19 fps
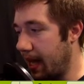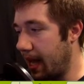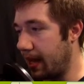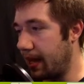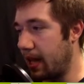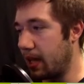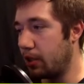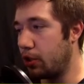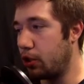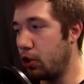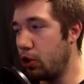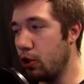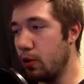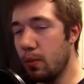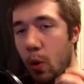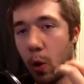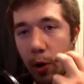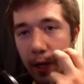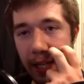and then
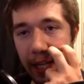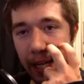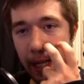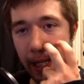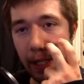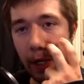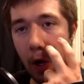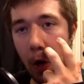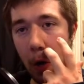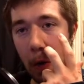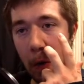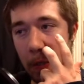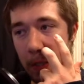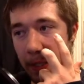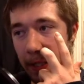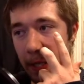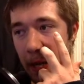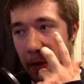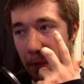2 more Heated
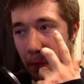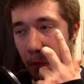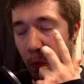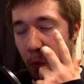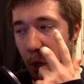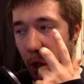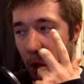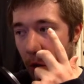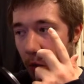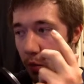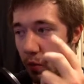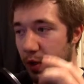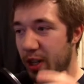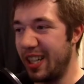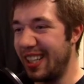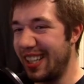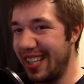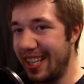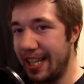Hearts if we're
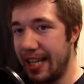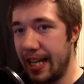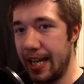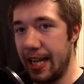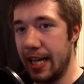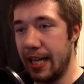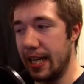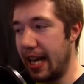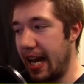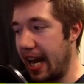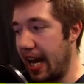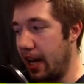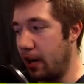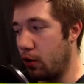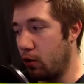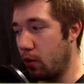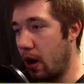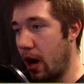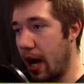really in a
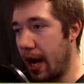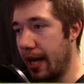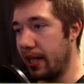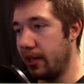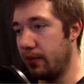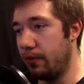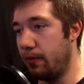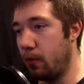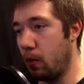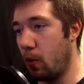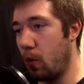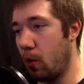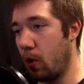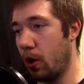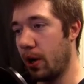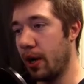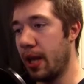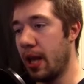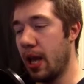grind for